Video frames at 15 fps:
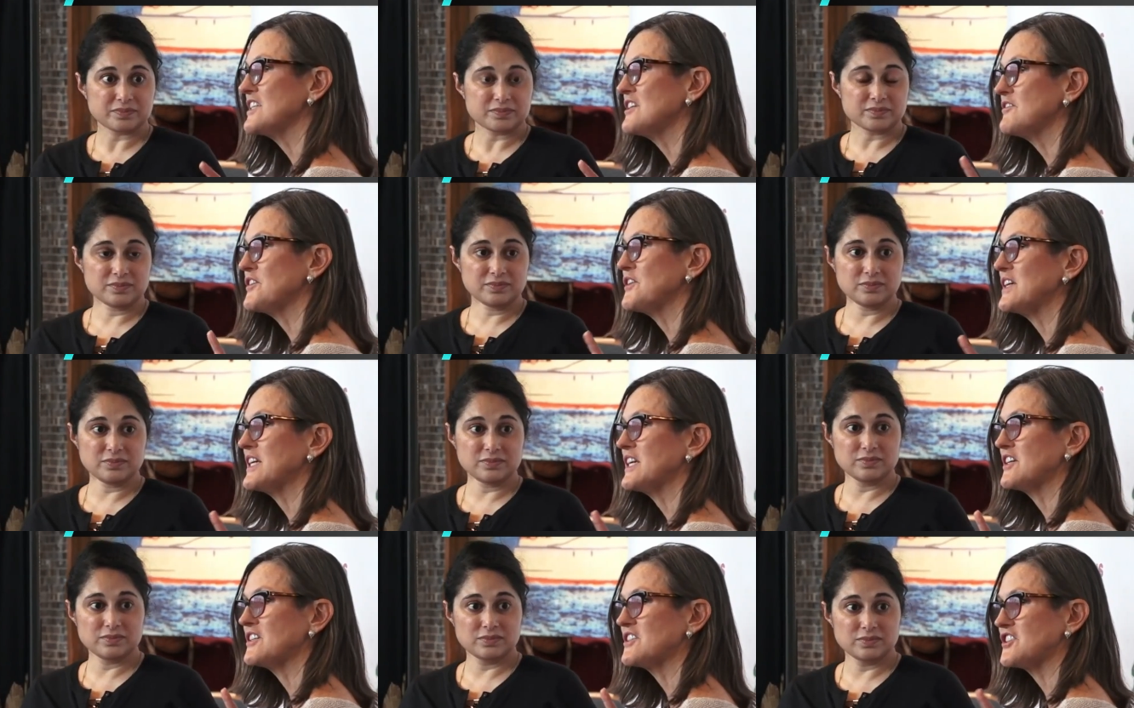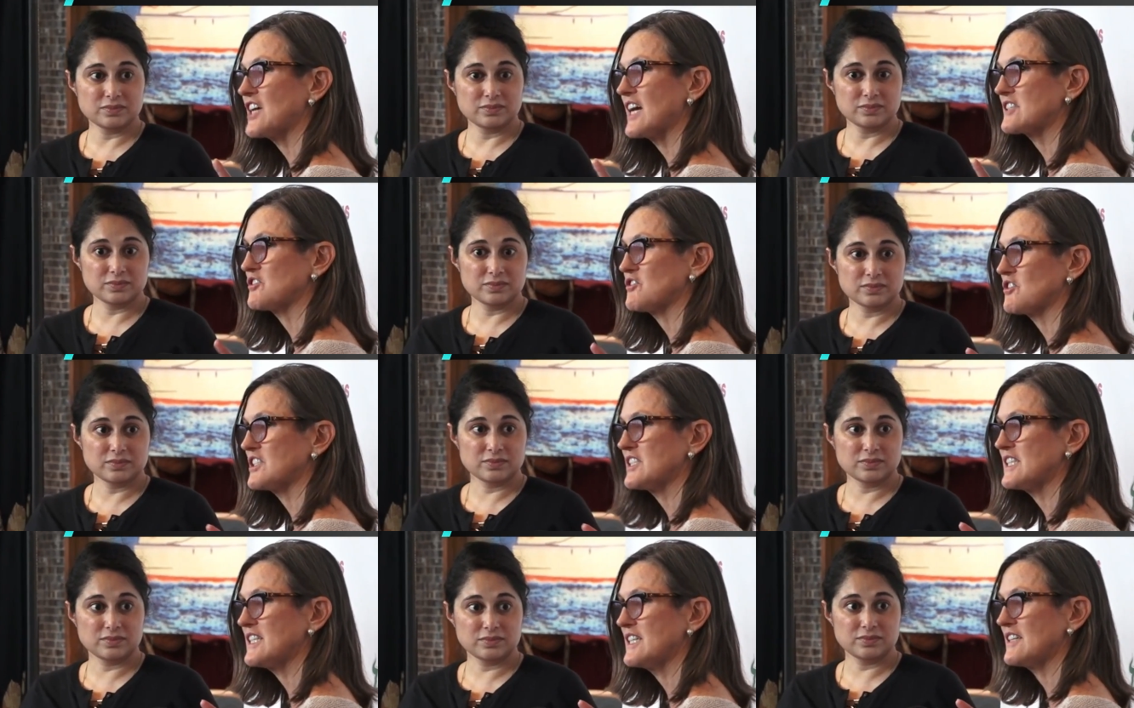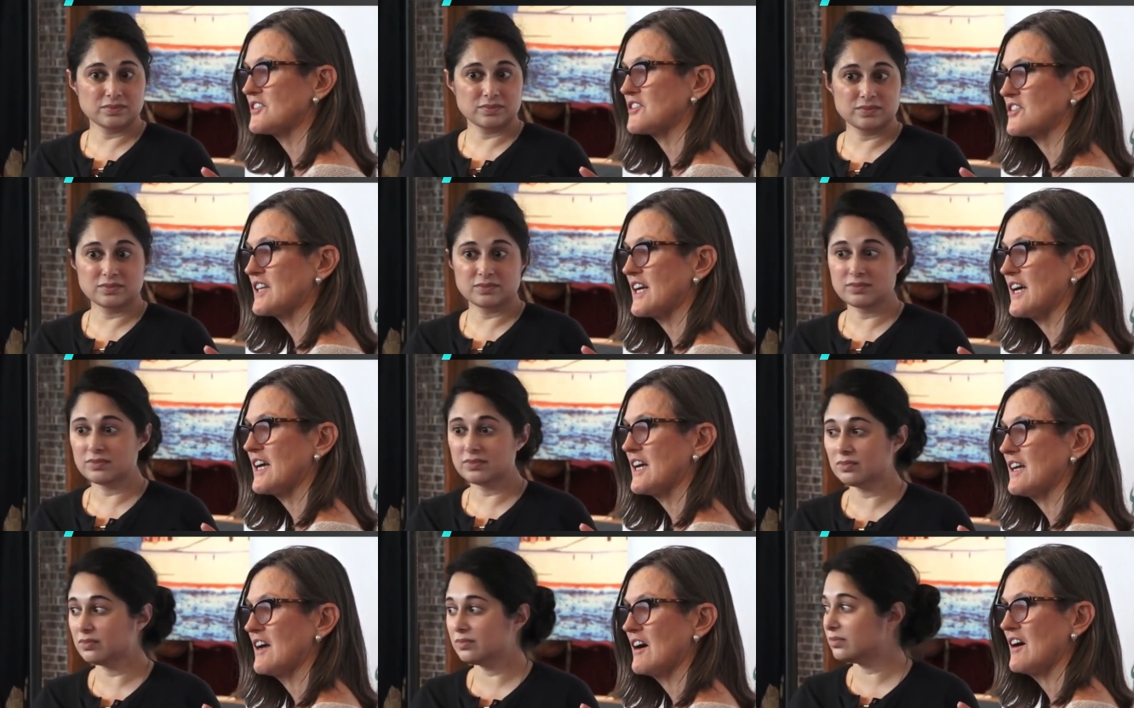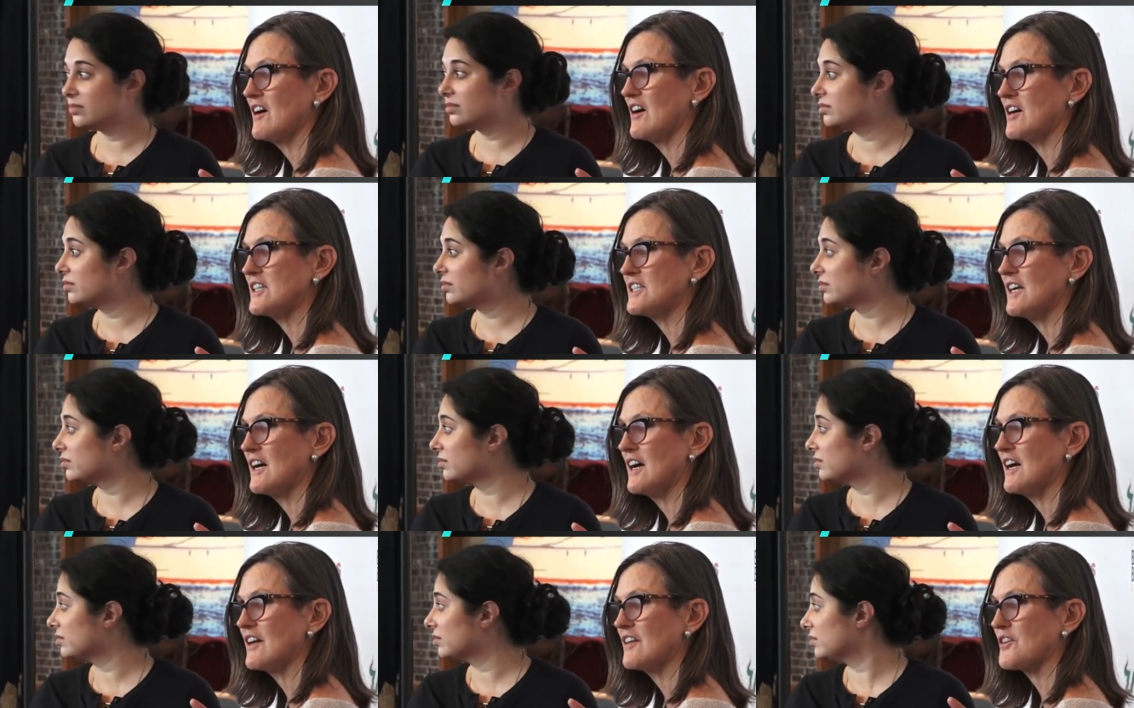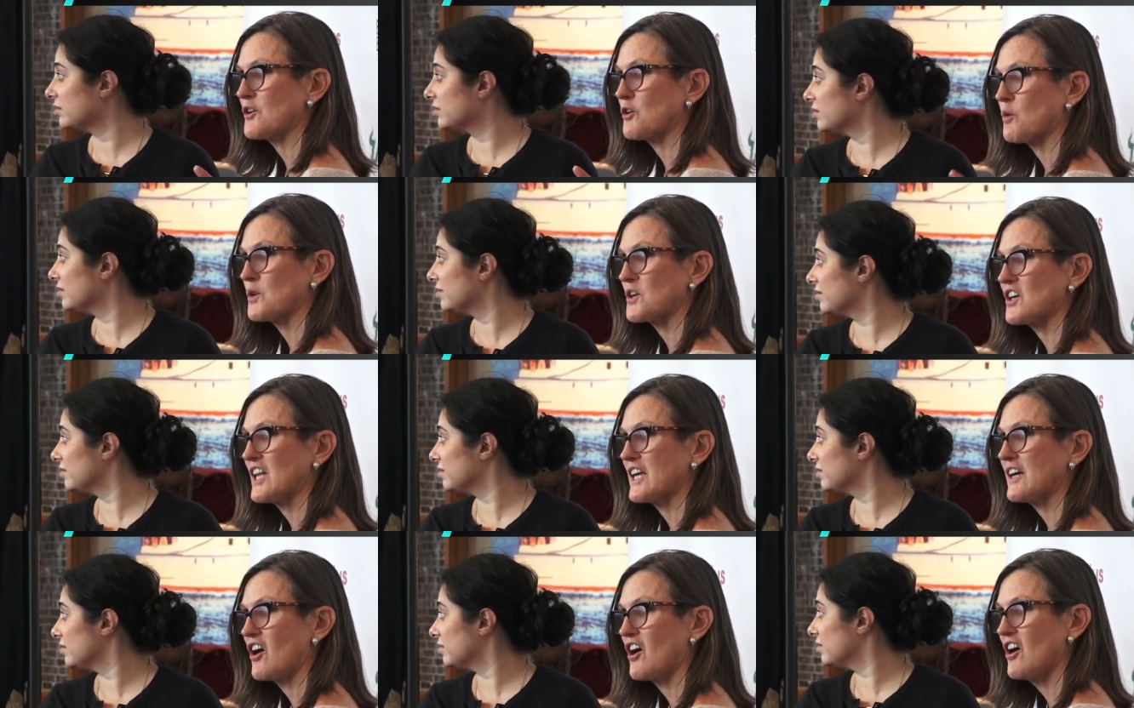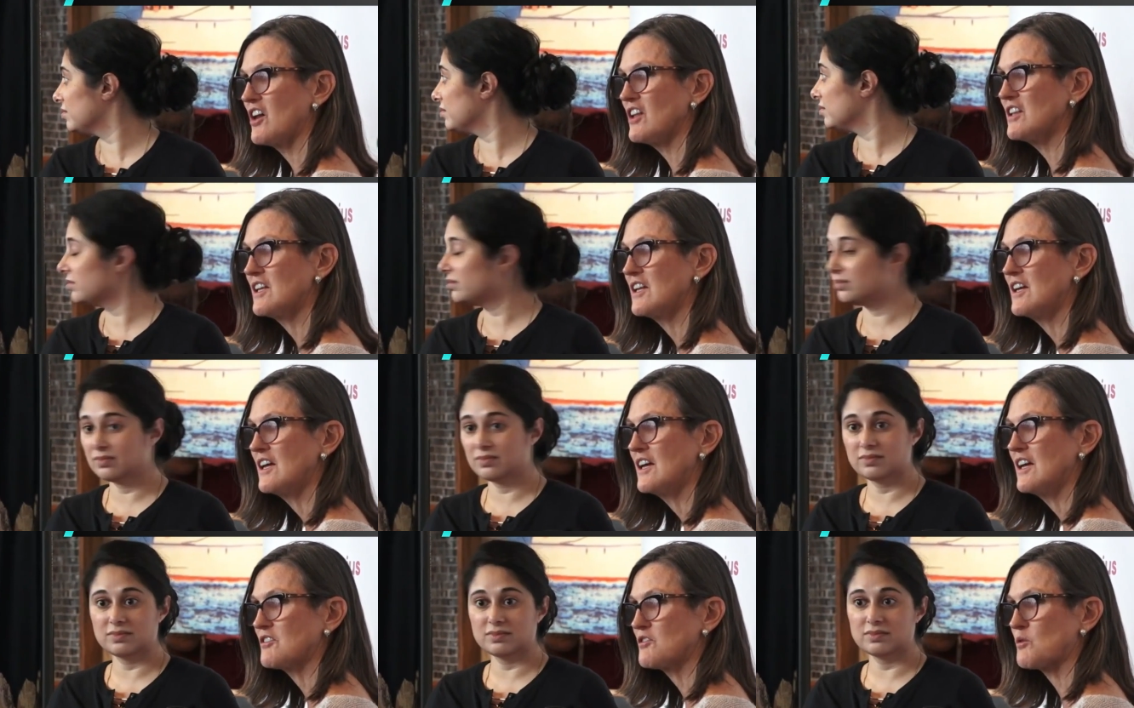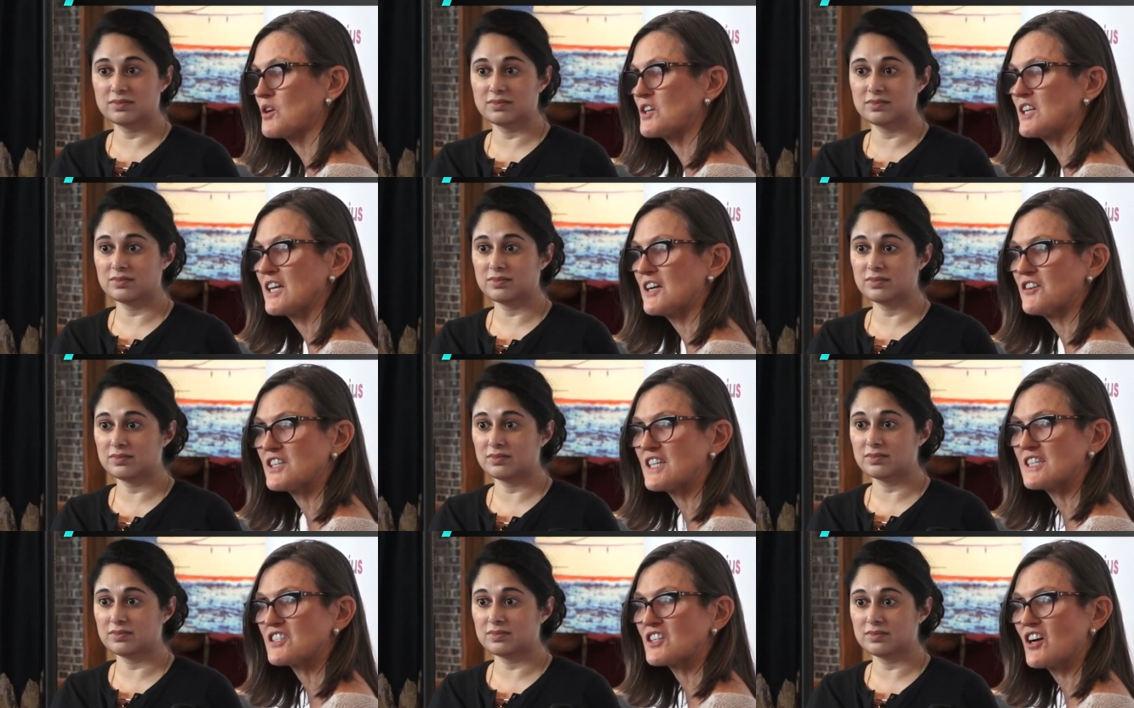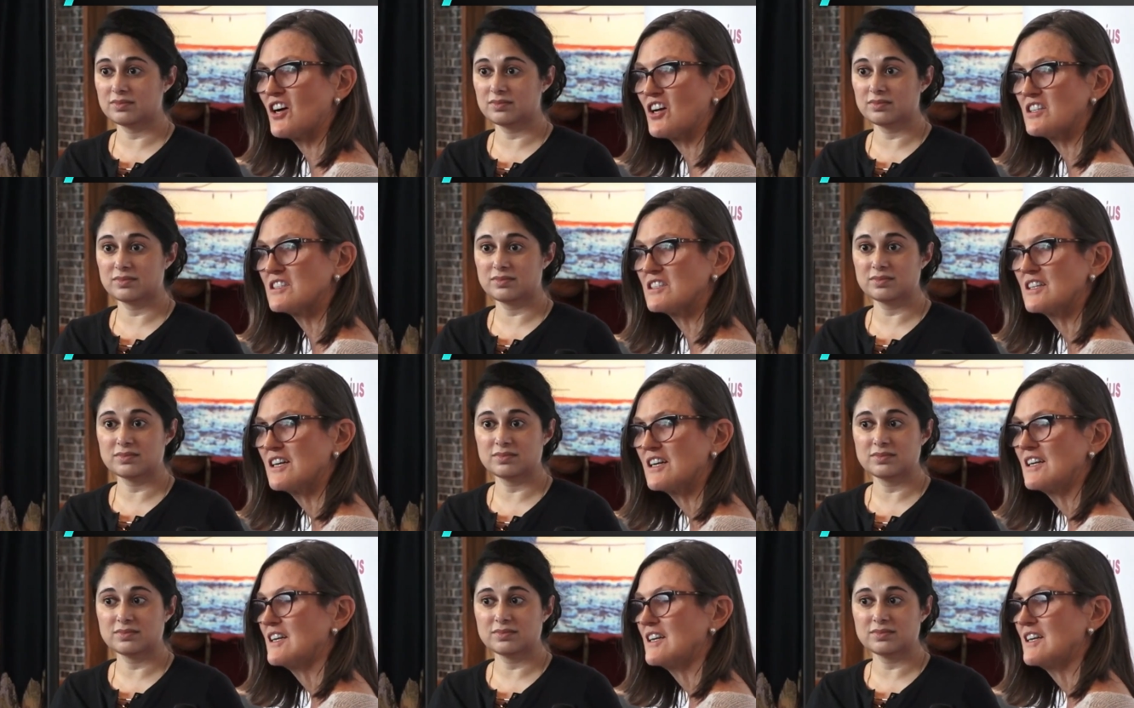Speaker 1: Any of you hear Jack Dorsey yesterday on the quarterly earnings call?